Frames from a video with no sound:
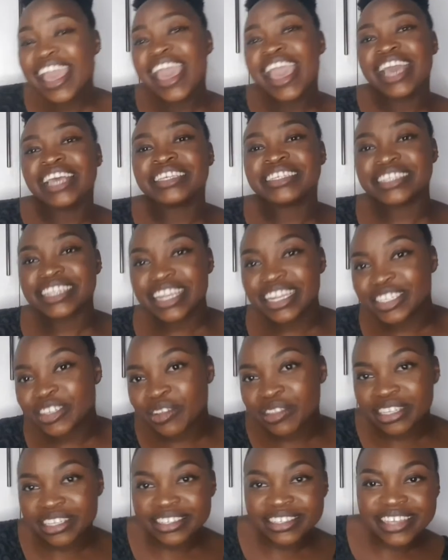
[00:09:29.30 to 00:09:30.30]
a slit
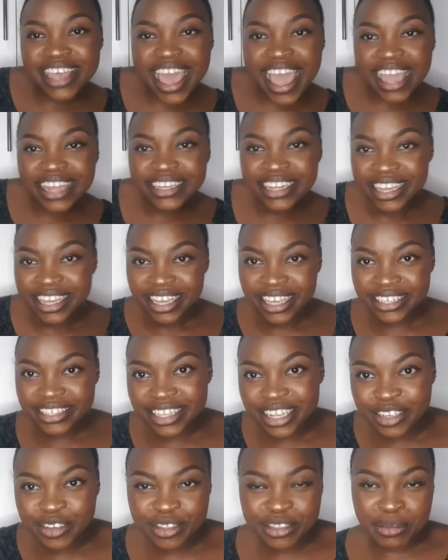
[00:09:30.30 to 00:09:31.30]
on the side, a
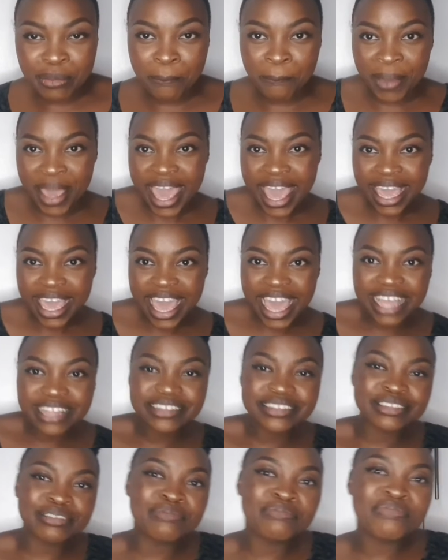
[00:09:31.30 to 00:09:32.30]
slit on the back, and
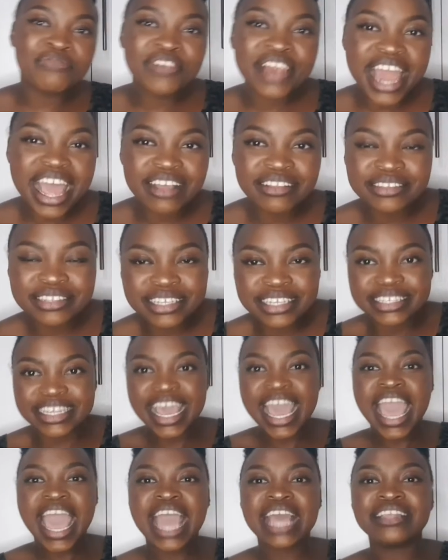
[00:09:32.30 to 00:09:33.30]
some flounces
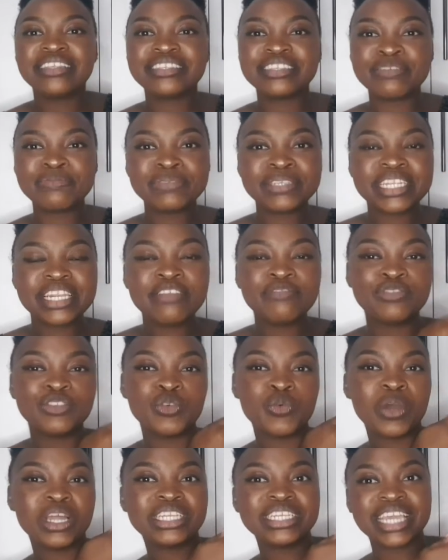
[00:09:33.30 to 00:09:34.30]
and some sleeves. You
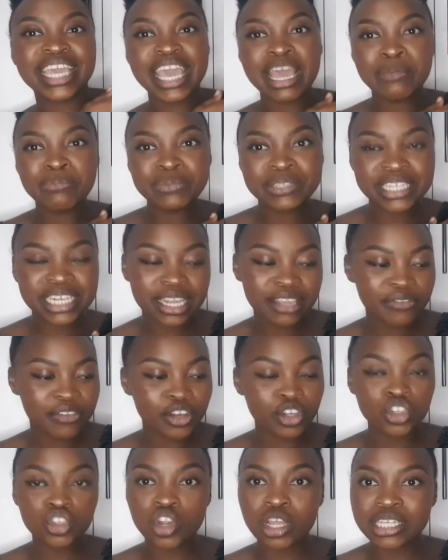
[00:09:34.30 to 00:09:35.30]
want a cap sleeve and
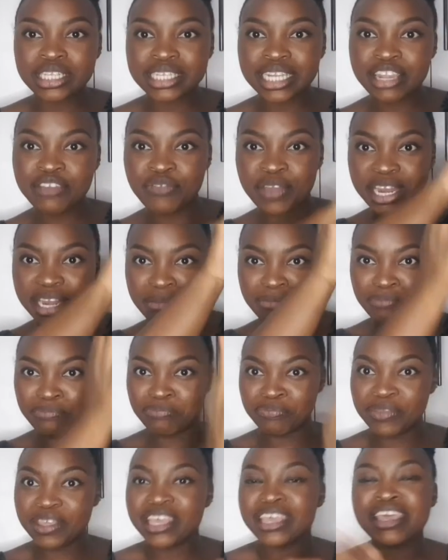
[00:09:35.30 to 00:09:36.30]
a short sleeve and
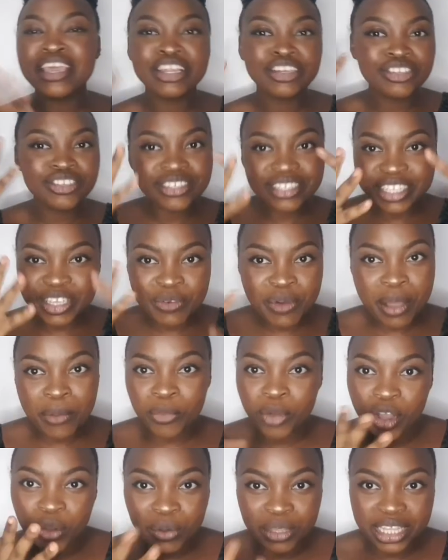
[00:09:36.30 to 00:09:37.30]
do you see where I'm
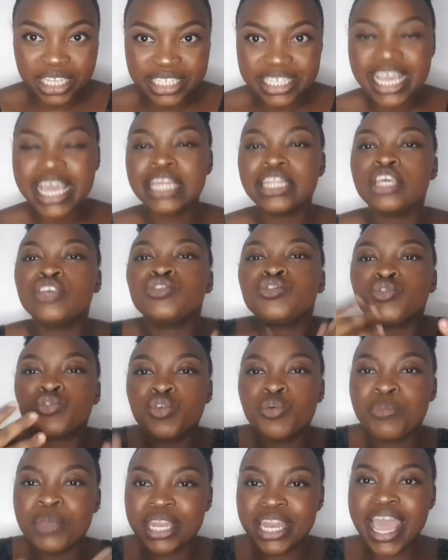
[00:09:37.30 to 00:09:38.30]
going with this? There's too
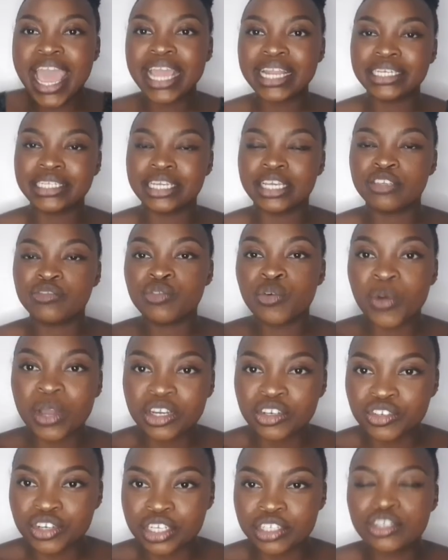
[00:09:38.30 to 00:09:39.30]
many ideas for one
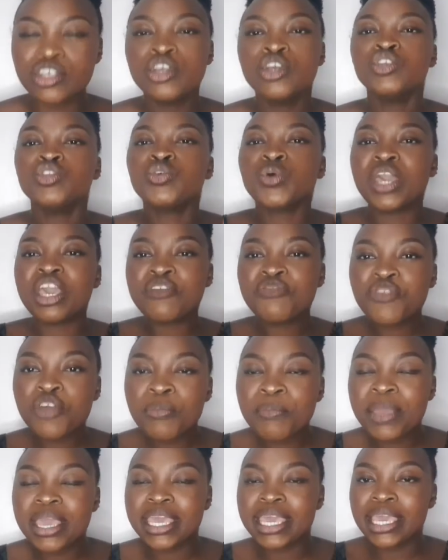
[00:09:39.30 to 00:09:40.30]
dress. So if you're
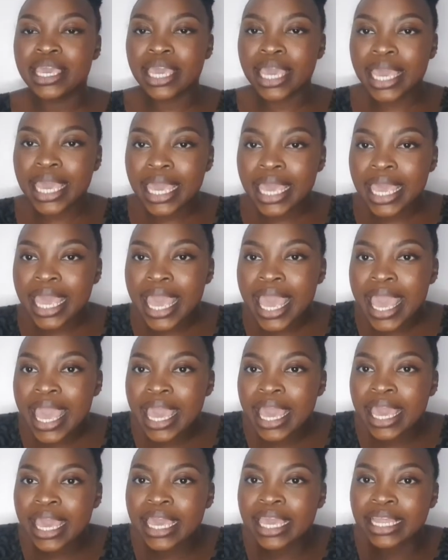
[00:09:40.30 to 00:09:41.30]
making
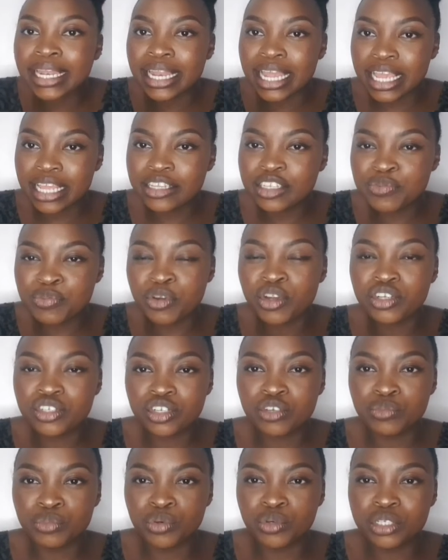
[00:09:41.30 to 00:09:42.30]
a
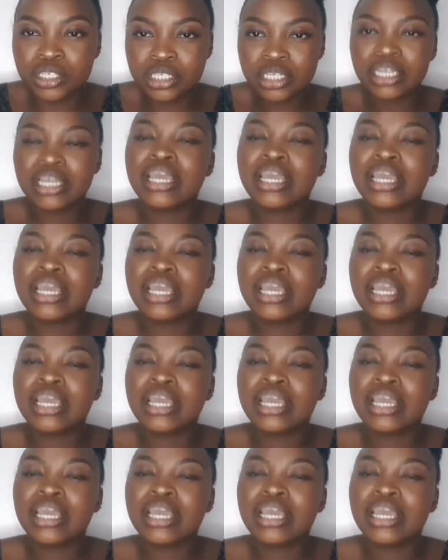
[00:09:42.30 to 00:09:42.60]
inspiration board,